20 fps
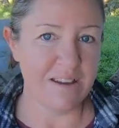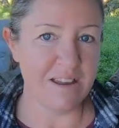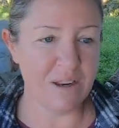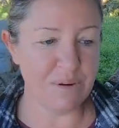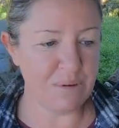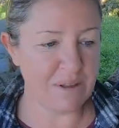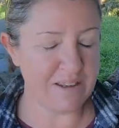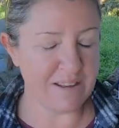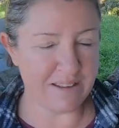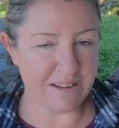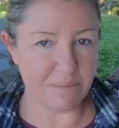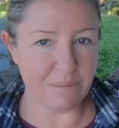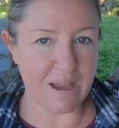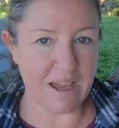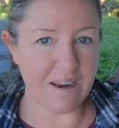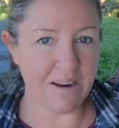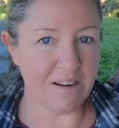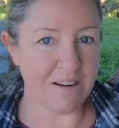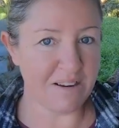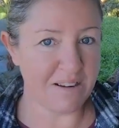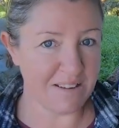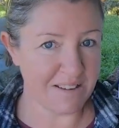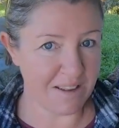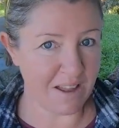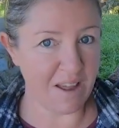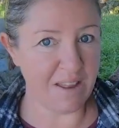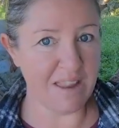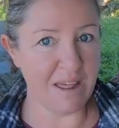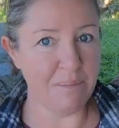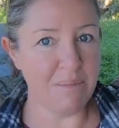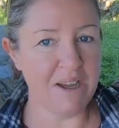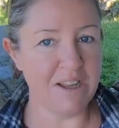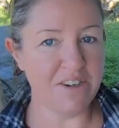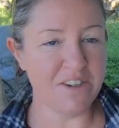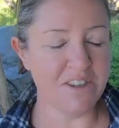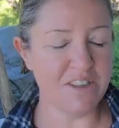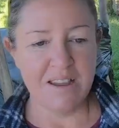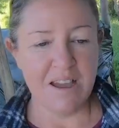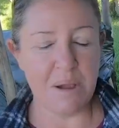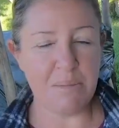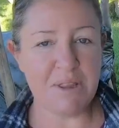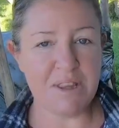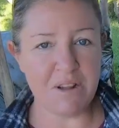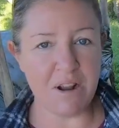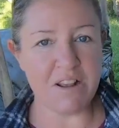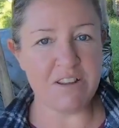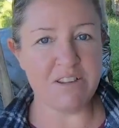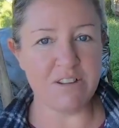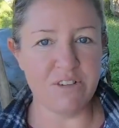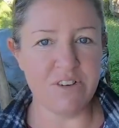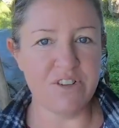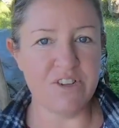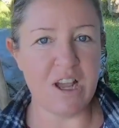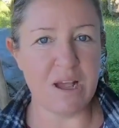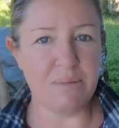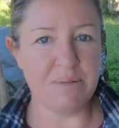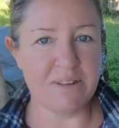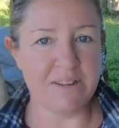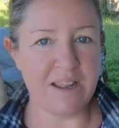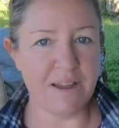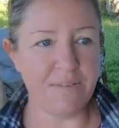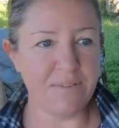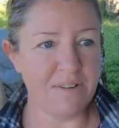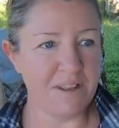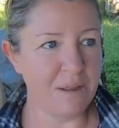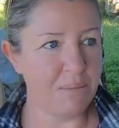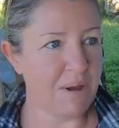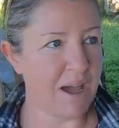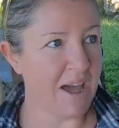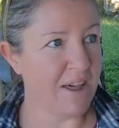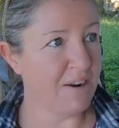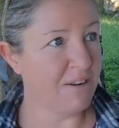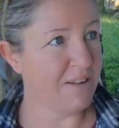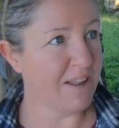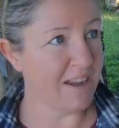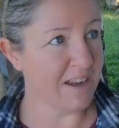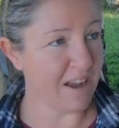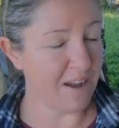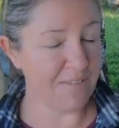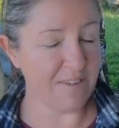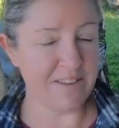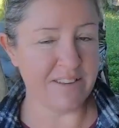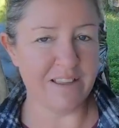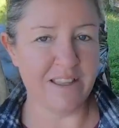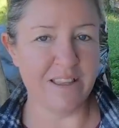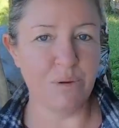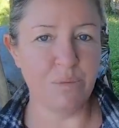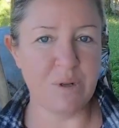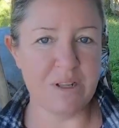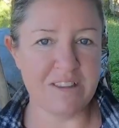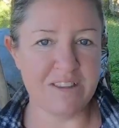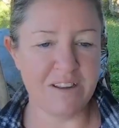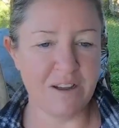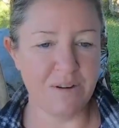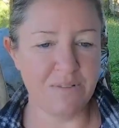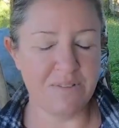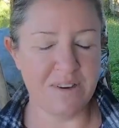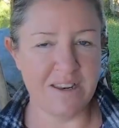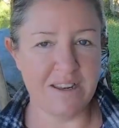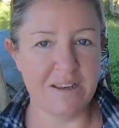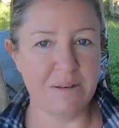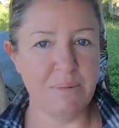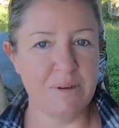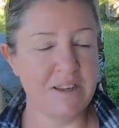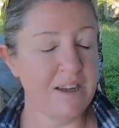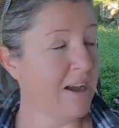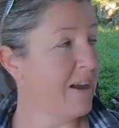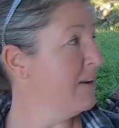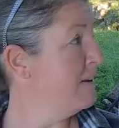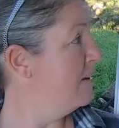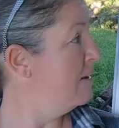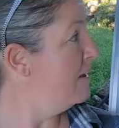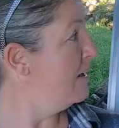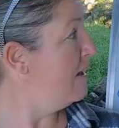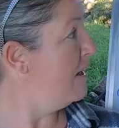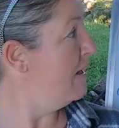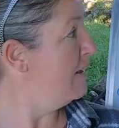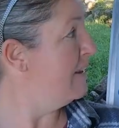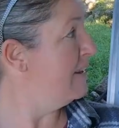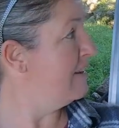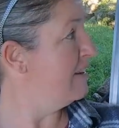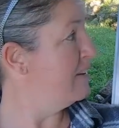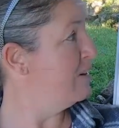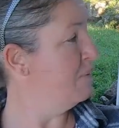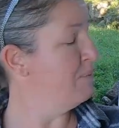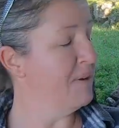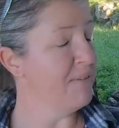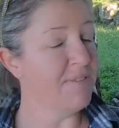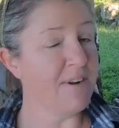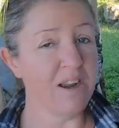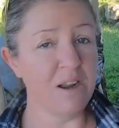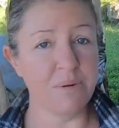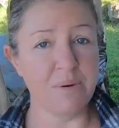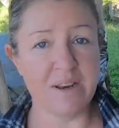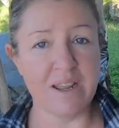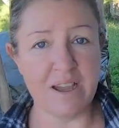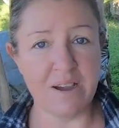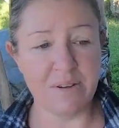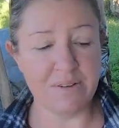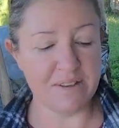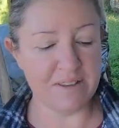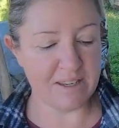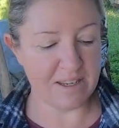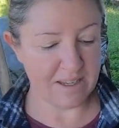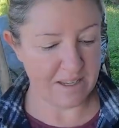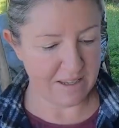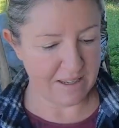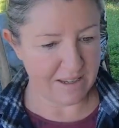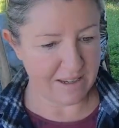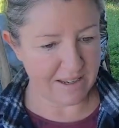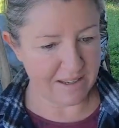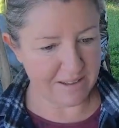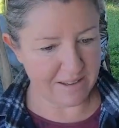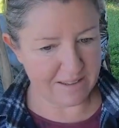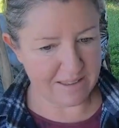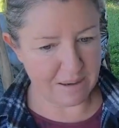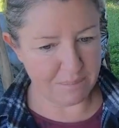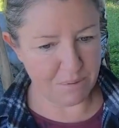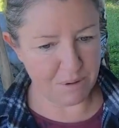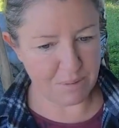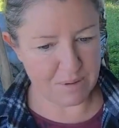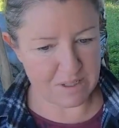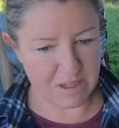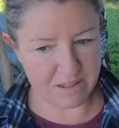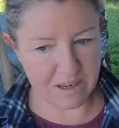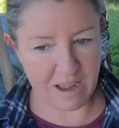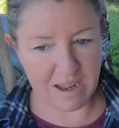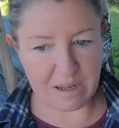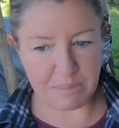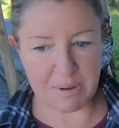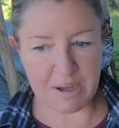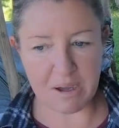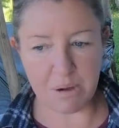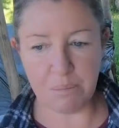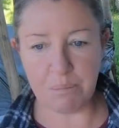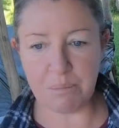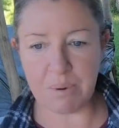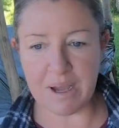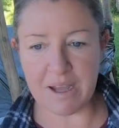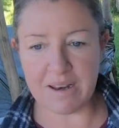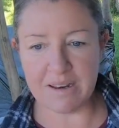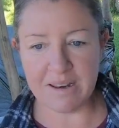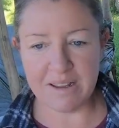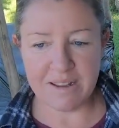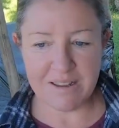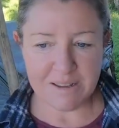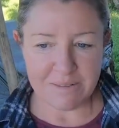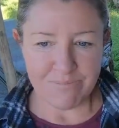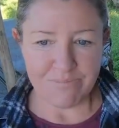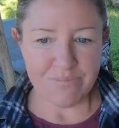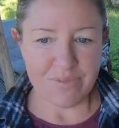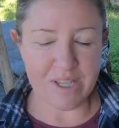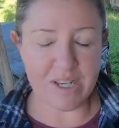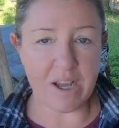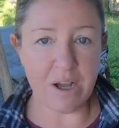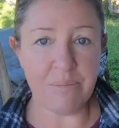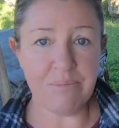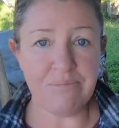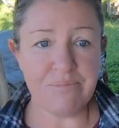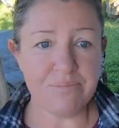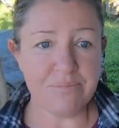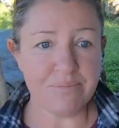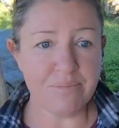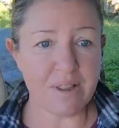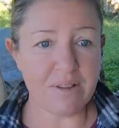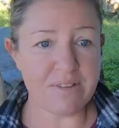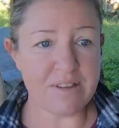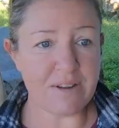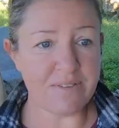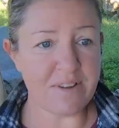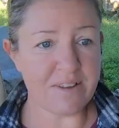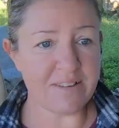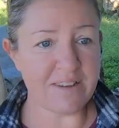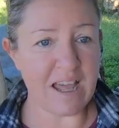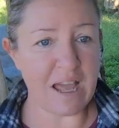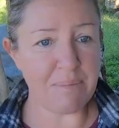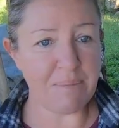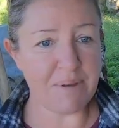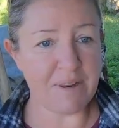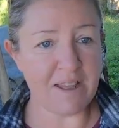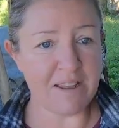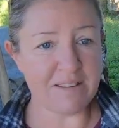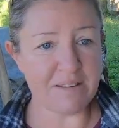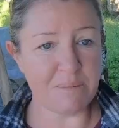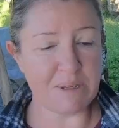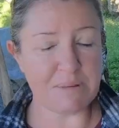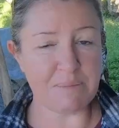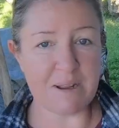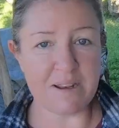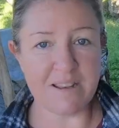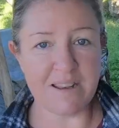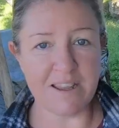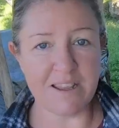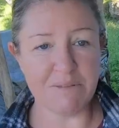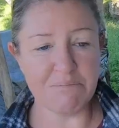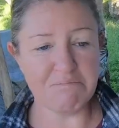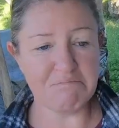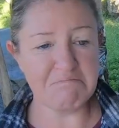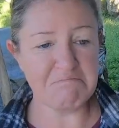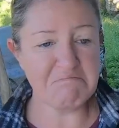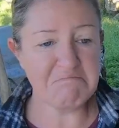it really doesn't matter all that much. I mean, there are certain jobs that definitely matter, like obviously the wood stove needed to be done. I need to sort my firewood out in December, which I'll talk about, but you know, if stuff doesn't happen as I'm expecting,